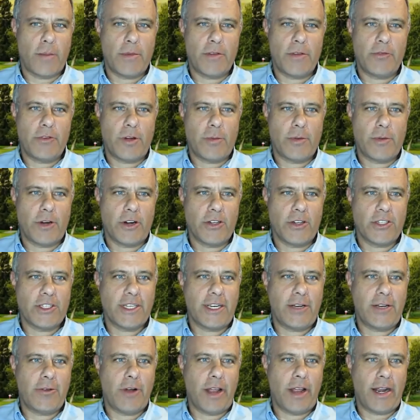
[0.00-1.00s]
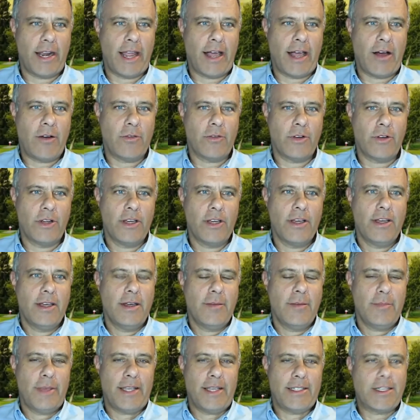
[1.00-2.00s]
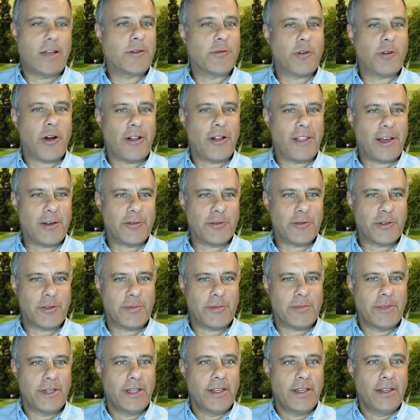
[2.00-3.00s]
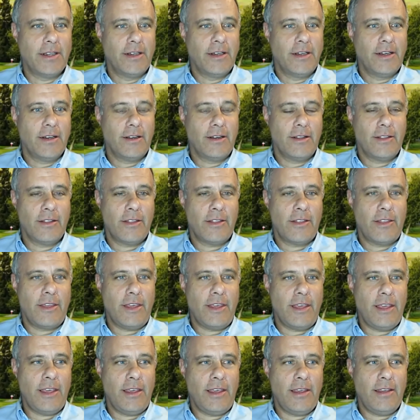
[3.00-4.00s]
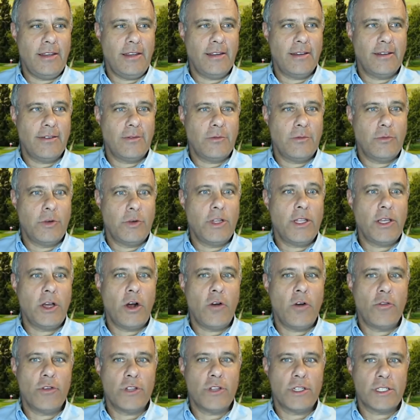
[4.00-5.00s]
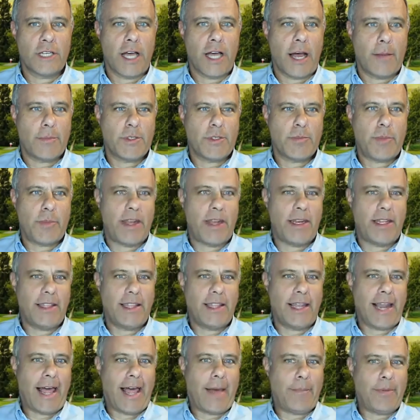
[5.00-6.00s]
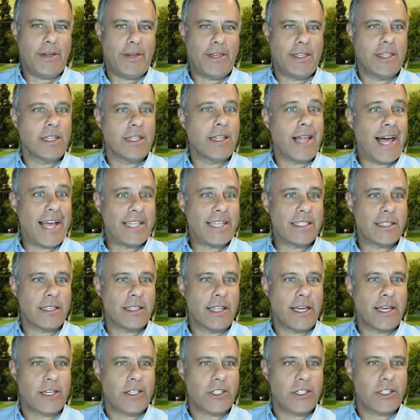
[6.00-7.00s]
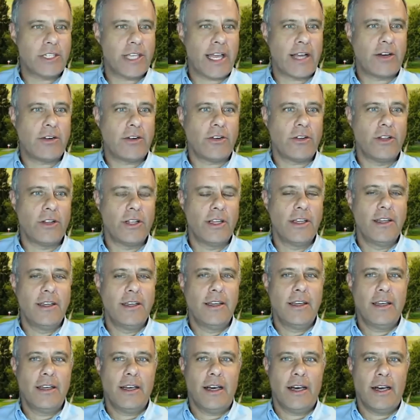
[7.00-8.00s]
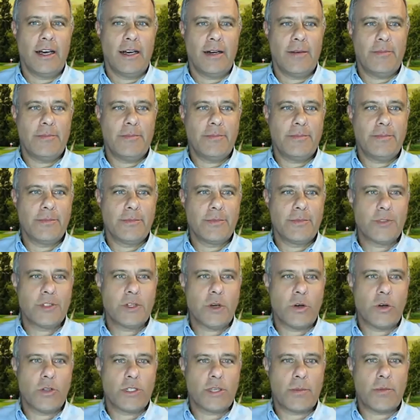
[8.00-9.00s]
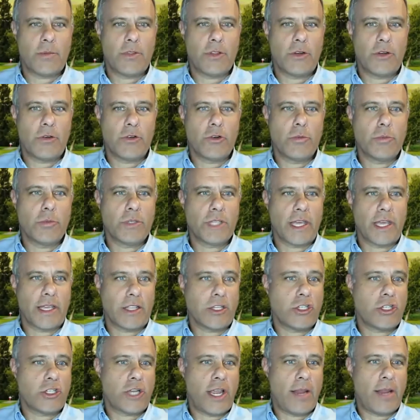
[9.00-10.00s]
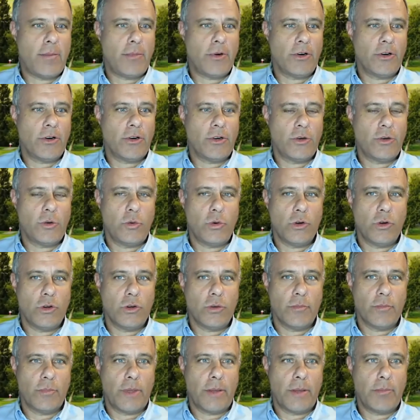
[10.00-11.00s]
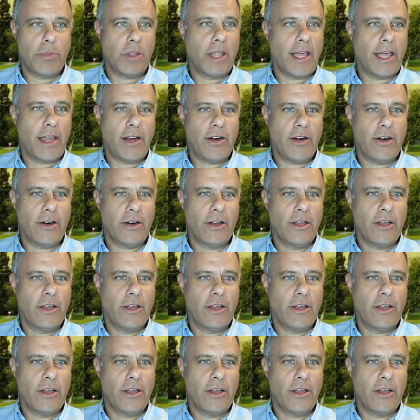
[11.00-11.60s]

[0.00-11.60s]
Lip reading: from in our city right now, based on fallout from the really over the top spending that happened in the last election cycle. So some of the groups like the Chamber, who were a big player,